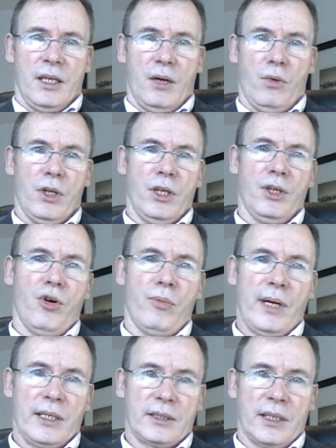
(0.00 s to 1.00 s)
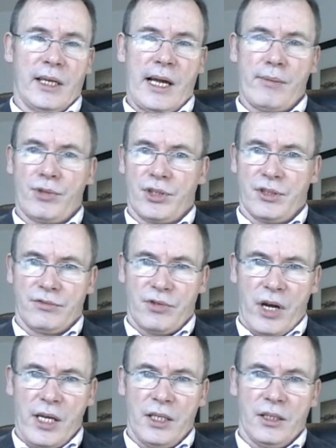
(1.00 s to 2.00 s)
Now what do you know about collaborative
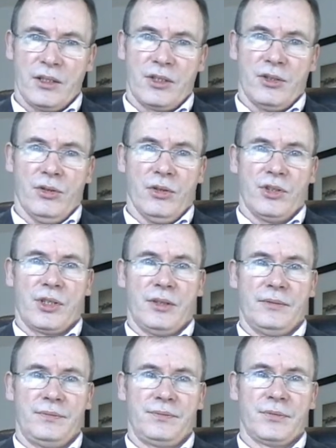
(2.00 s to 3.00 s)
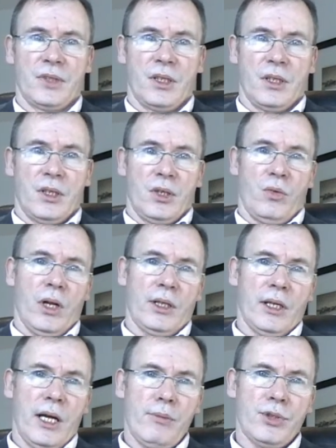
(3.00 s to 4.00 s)
writing tools? Well,
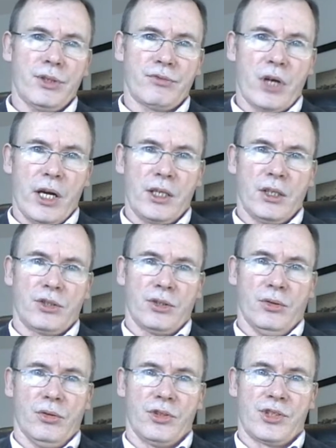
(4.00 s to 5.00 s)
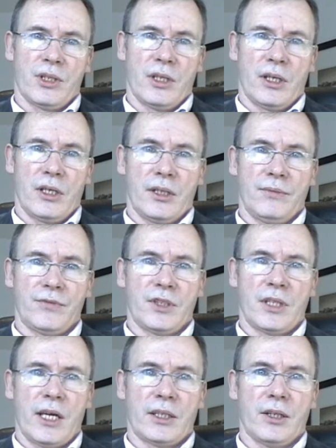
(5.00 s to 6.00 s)
collaborative writing tools are the
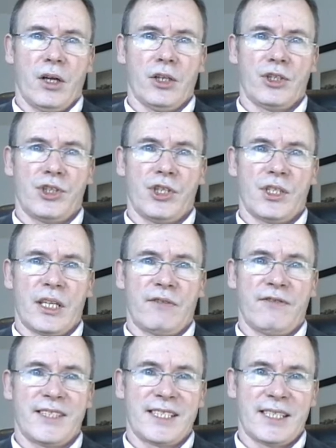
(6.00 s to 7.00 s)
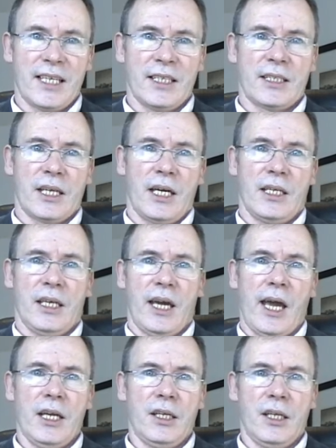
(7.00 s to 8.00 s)
technologies that facilitate
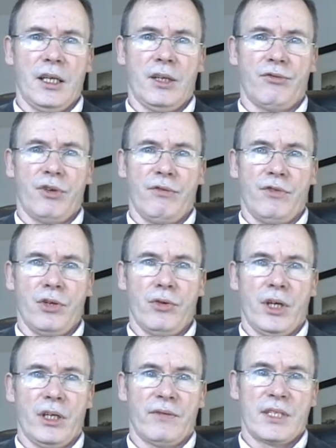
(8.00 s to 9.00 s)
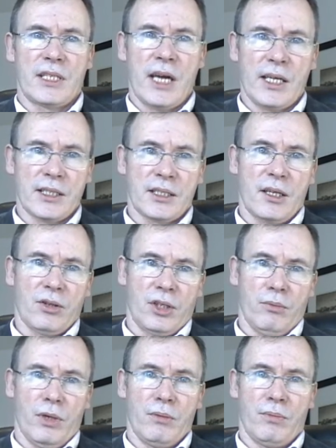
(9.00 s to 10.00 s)
the editing and reviewing of a text
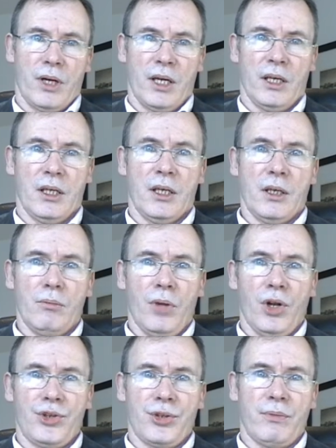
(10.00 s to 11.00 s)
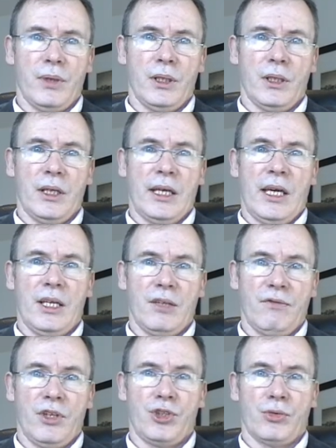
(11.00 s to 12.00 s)
document by multiple
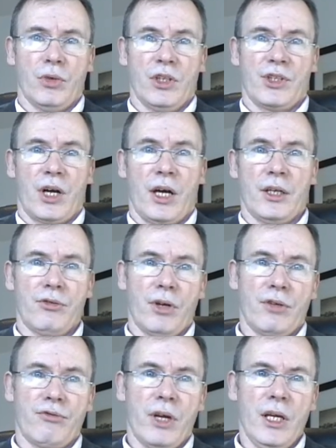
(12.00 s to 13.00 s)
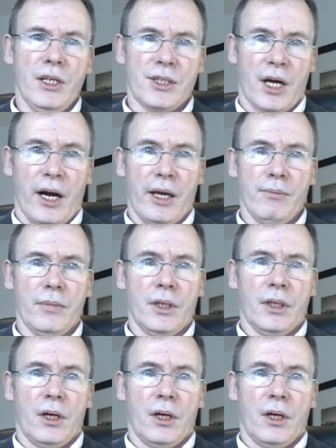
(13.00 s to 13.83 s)
individuals, either in real time